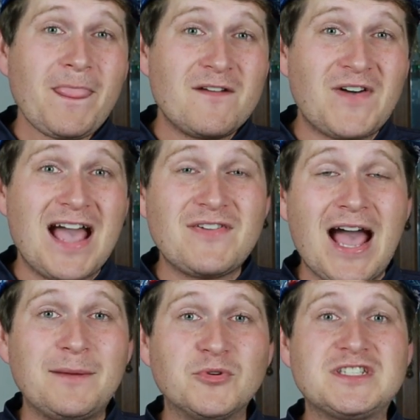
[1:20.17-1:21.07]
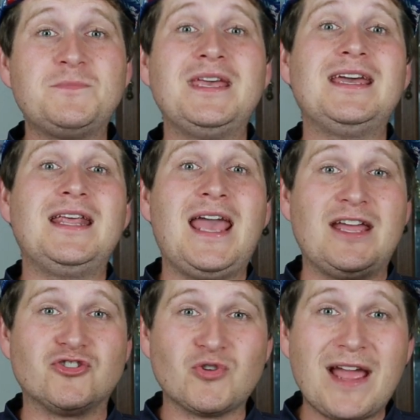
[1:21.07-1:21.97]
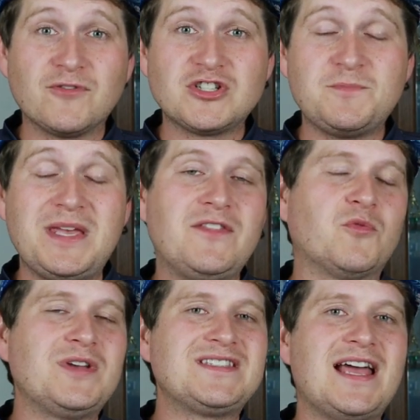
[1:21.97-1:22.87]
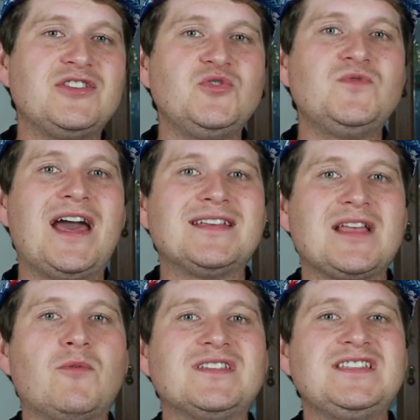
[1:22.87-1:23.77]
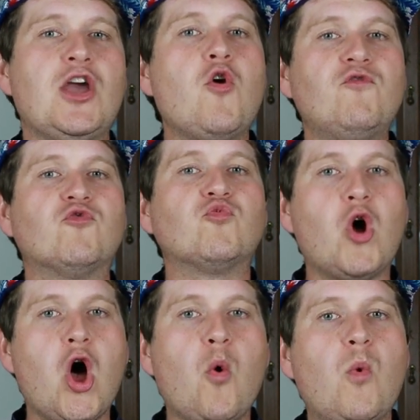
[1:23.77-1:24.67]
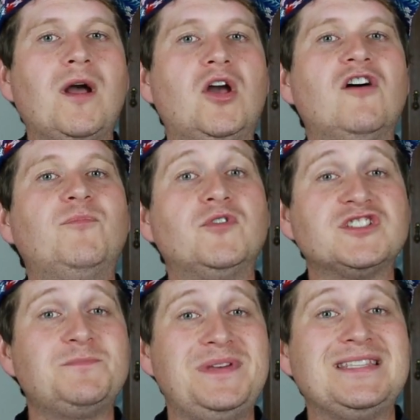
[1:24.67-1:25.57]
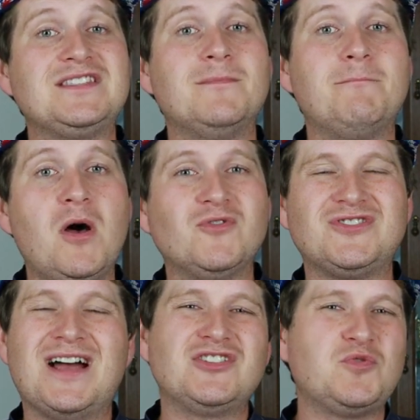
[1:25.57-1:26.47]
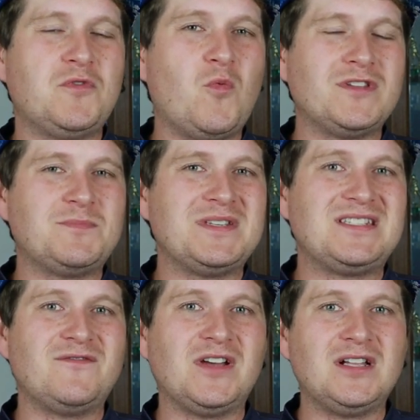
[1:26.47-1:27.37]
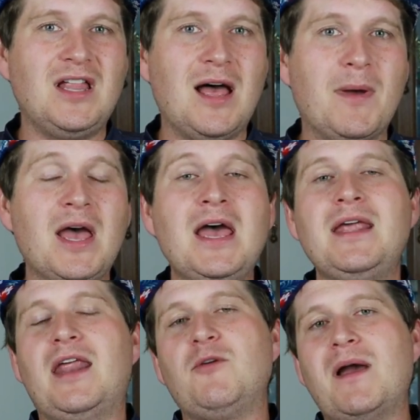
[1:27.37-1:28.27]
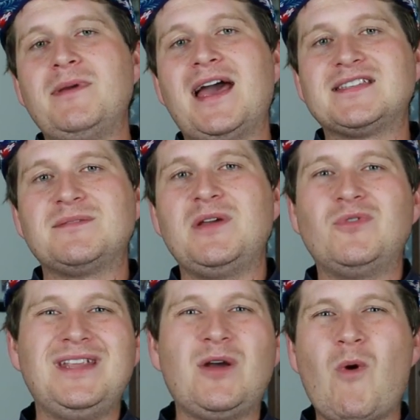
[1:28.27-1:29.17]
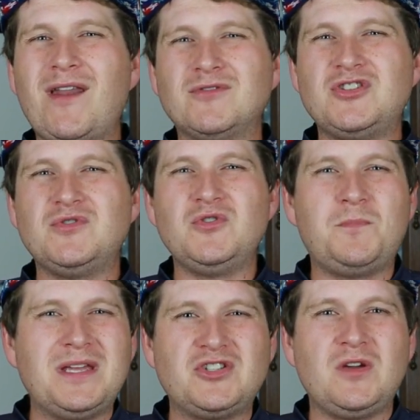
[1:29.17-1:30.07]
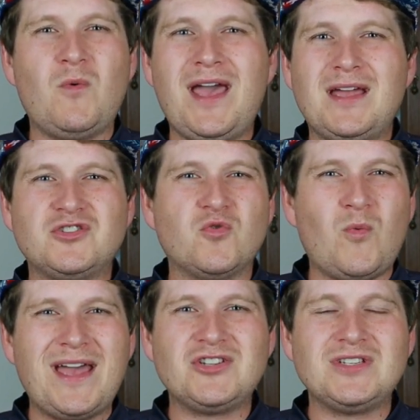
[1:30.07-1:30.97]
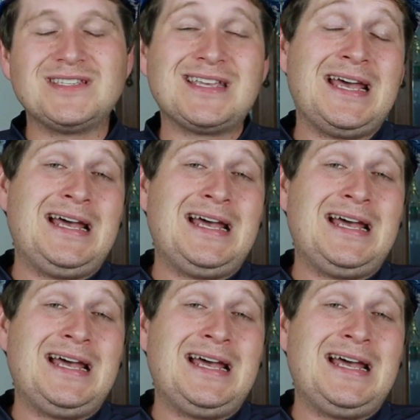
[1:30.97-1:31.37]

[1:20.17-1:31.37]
5-hybrid spin, and driver spin. The reason I do that is I want to see overall what golf ball spins the most, not just with one specific club. Now you might be asking me, well, Nick, why don't you do pitching wedge or wedges?